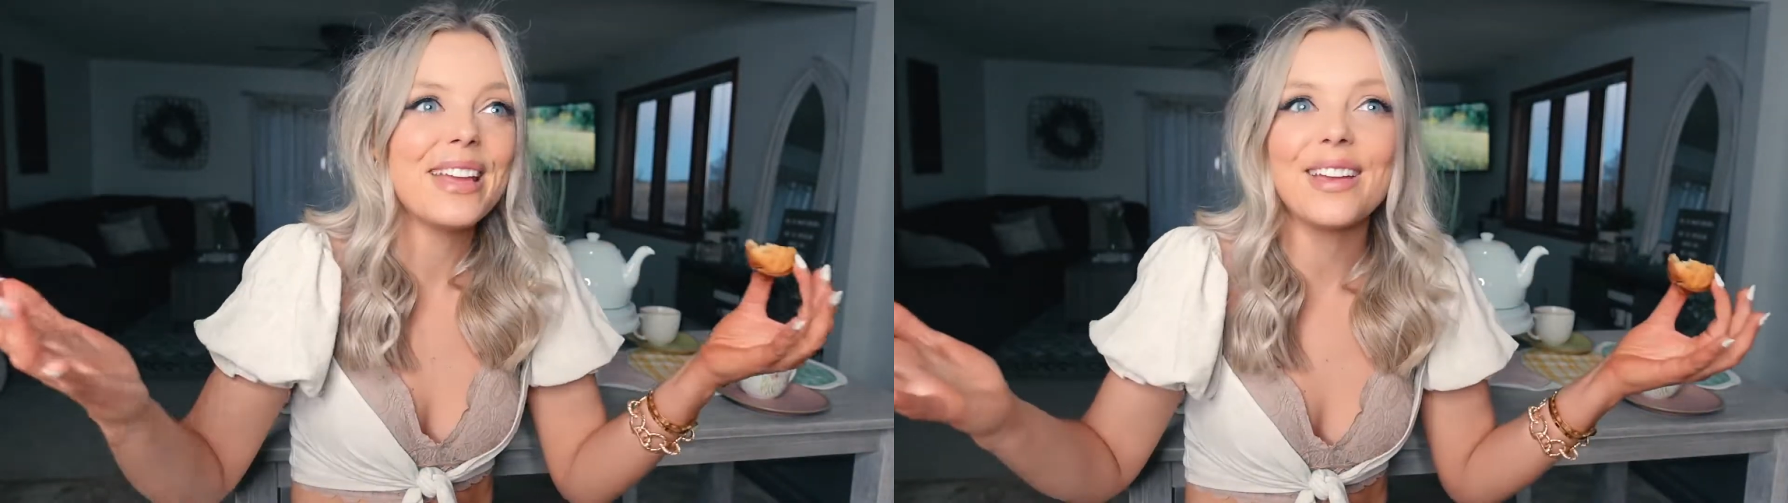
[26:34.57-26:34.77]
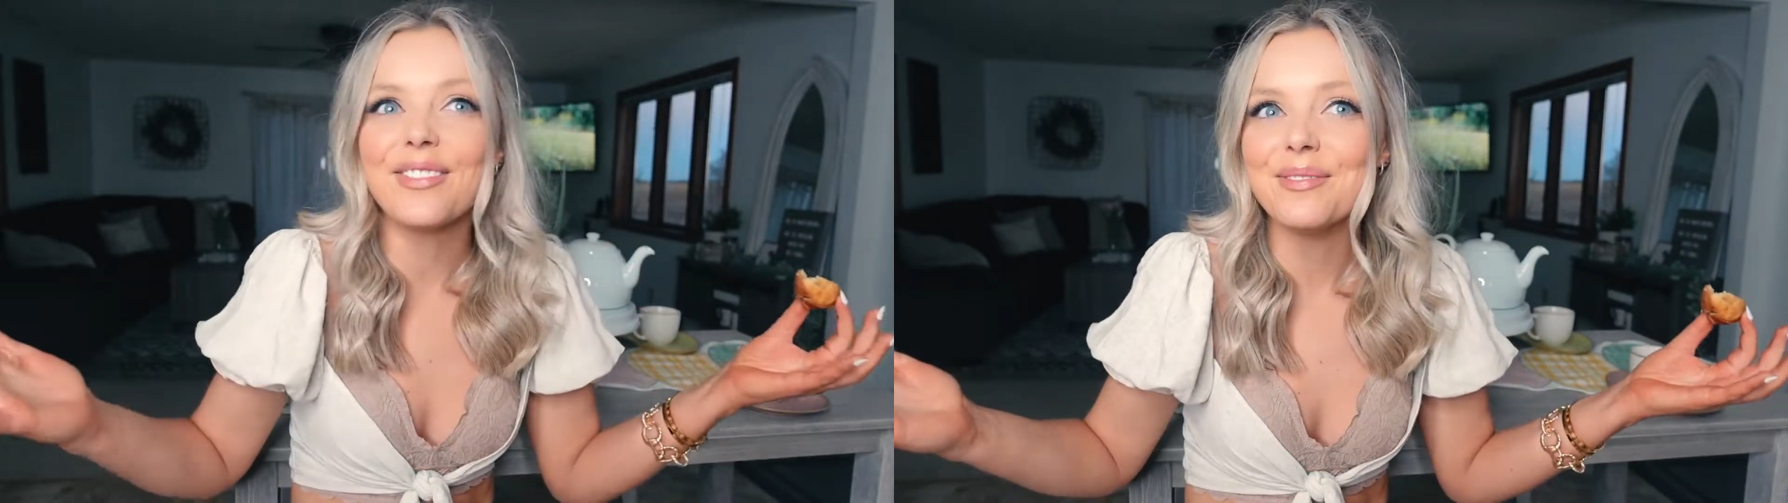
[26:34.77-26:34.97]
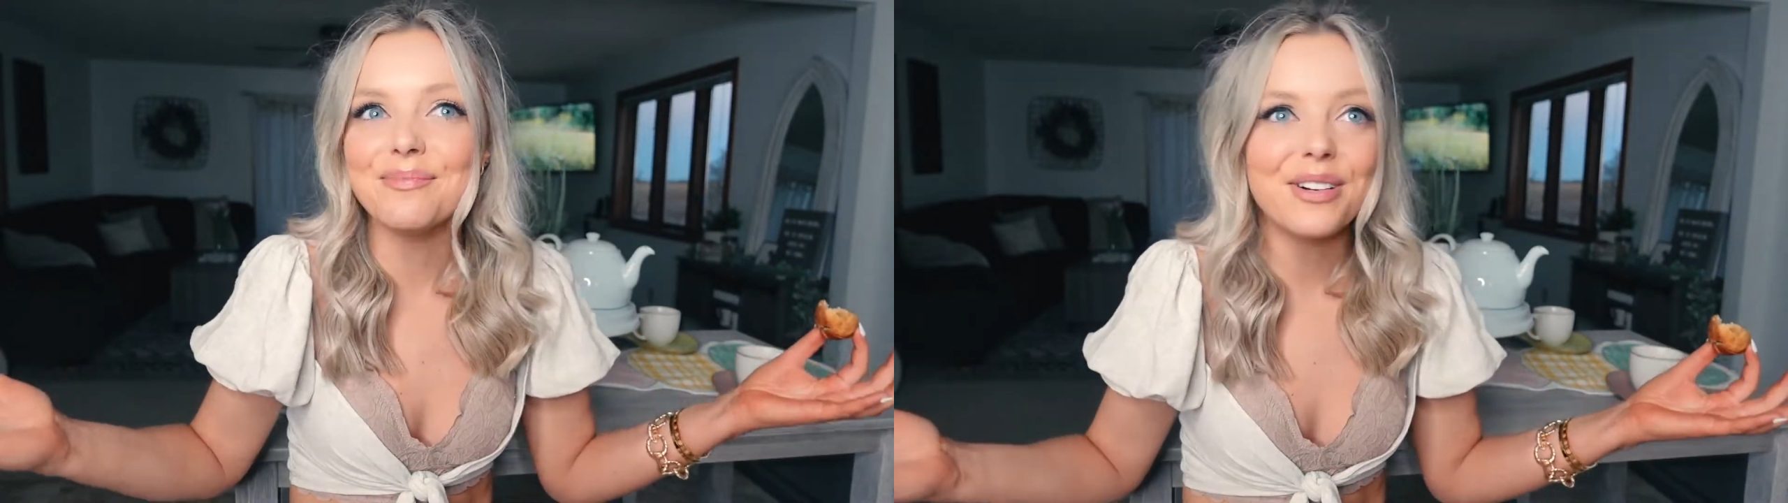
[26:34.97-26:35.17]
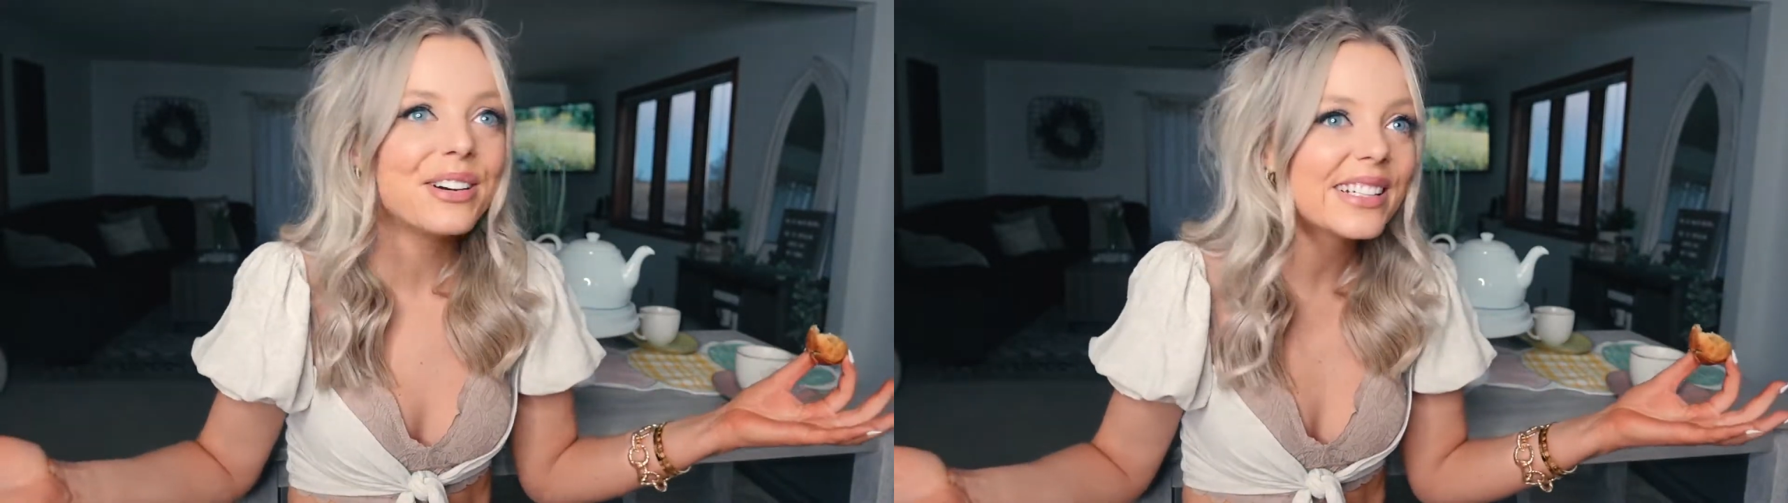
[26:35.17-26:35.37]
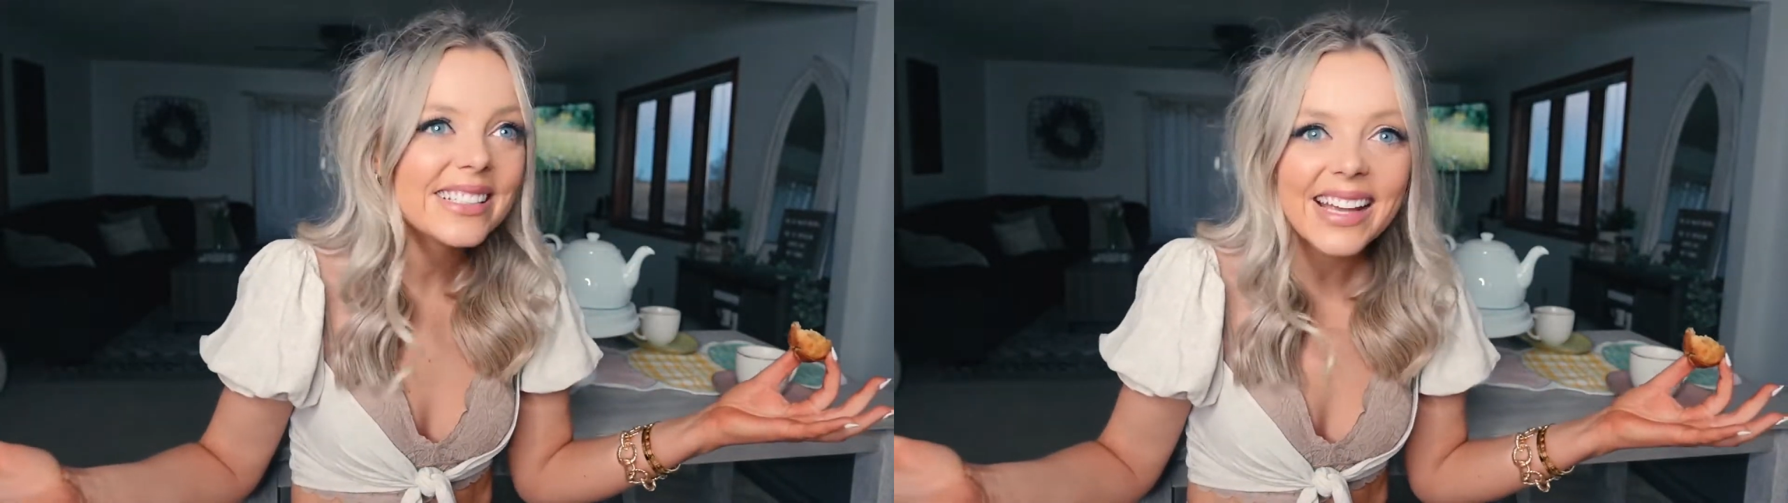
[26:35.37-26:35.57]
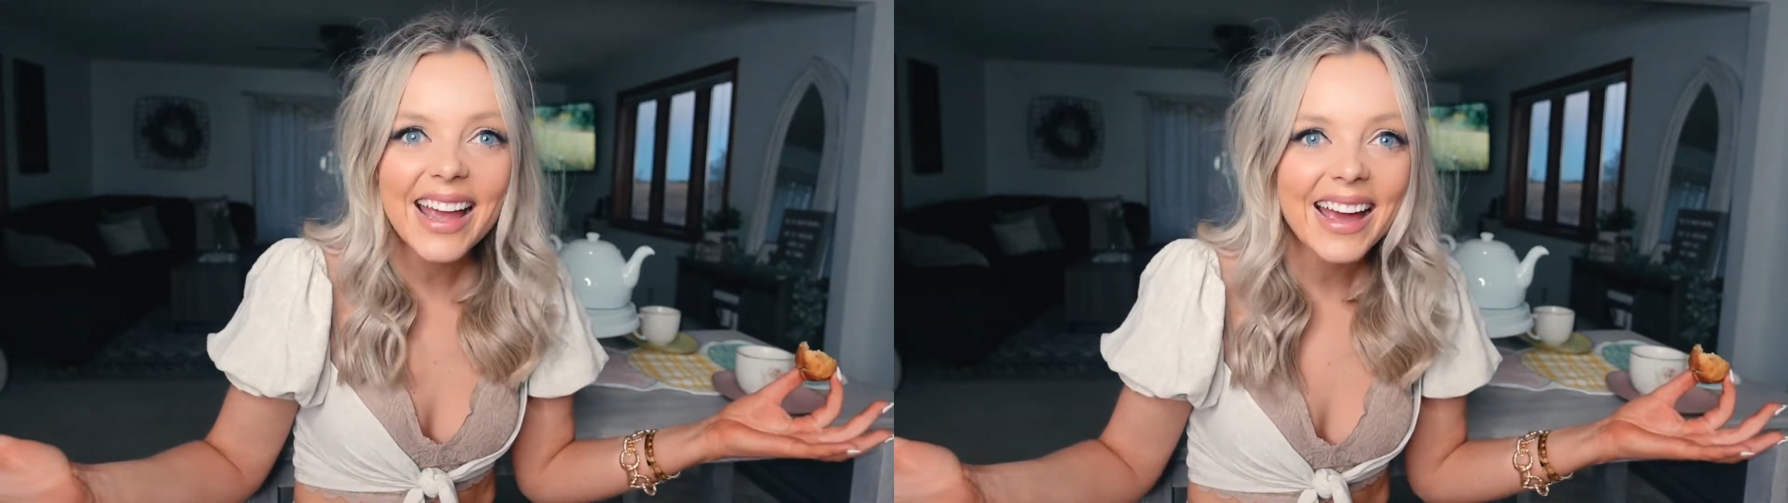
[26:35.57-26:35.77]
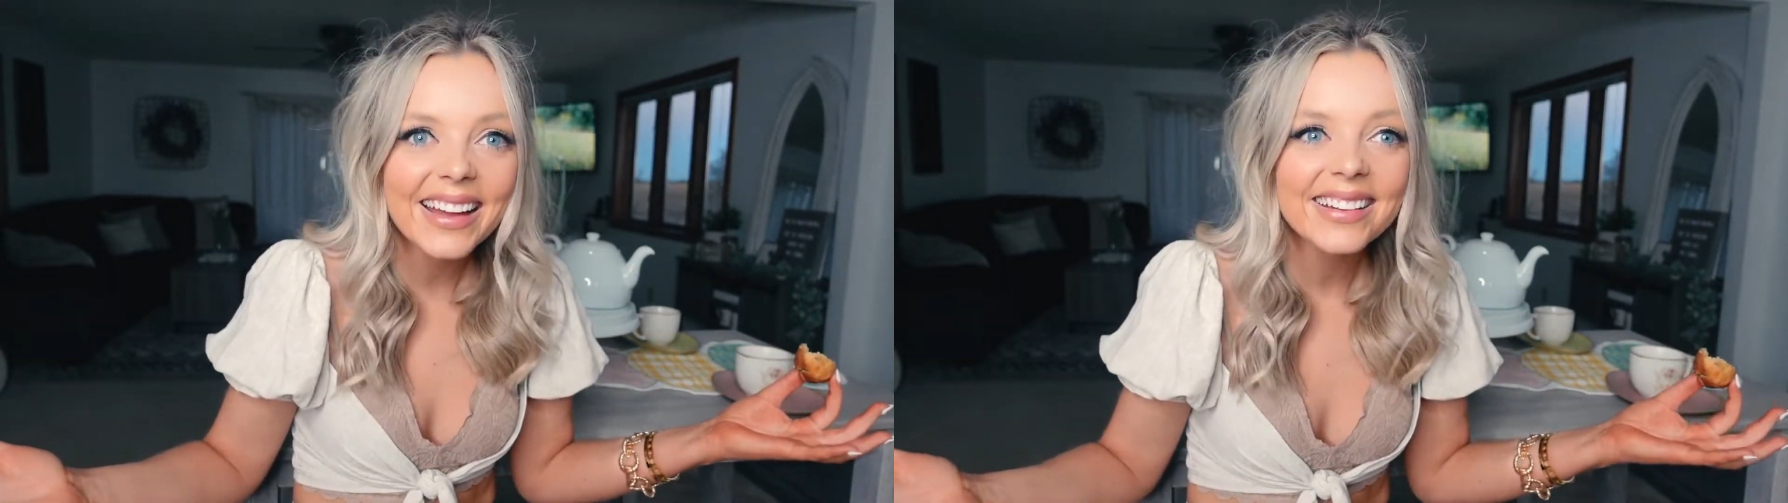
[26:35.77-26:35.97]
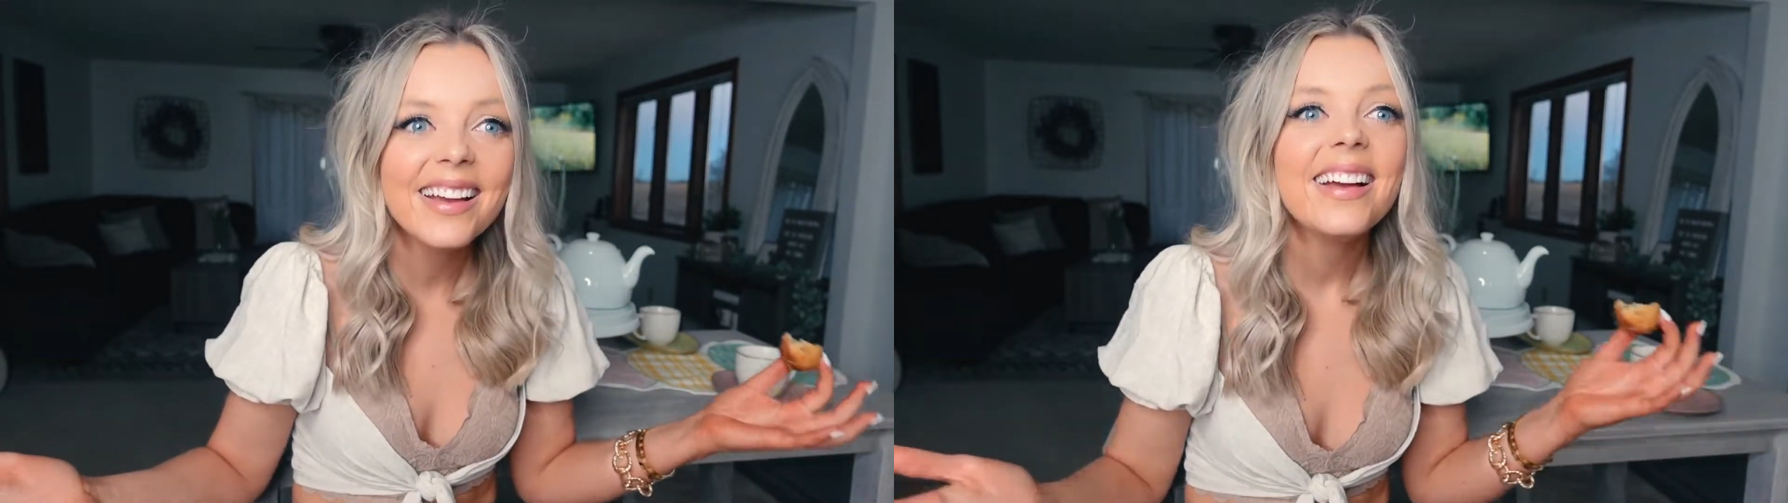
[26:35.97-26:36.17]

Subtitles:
even more sad.